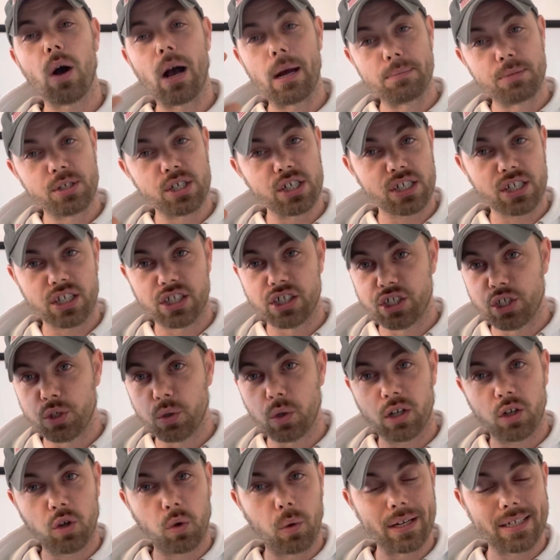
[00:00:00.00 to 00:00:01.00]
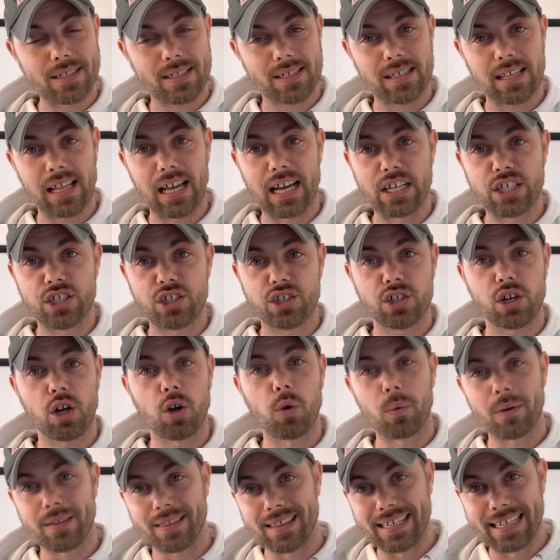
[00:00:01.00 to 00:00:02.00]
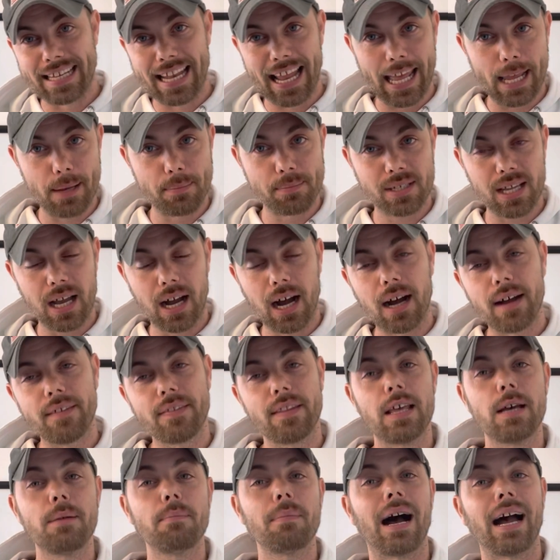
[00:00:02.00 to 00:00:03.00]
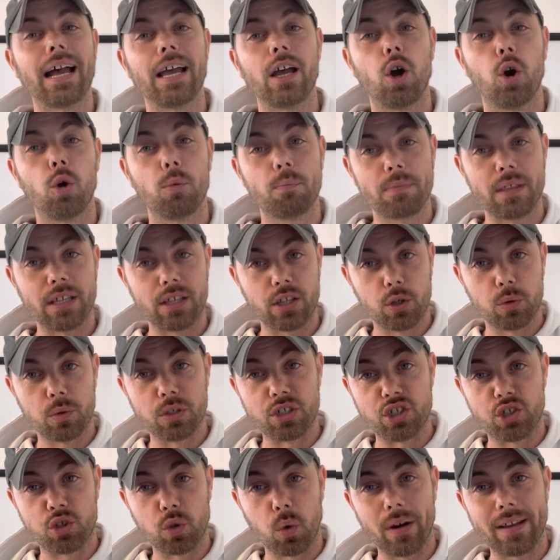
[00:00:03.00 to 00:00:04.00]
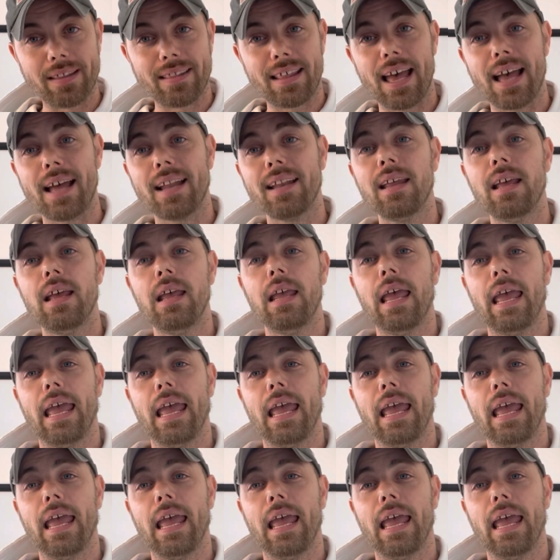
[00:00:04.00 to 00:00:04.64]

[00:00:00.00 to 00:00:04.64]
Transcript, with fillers: I'm just going to do a quick slideshow with the names on them. I hope that you enjoy that.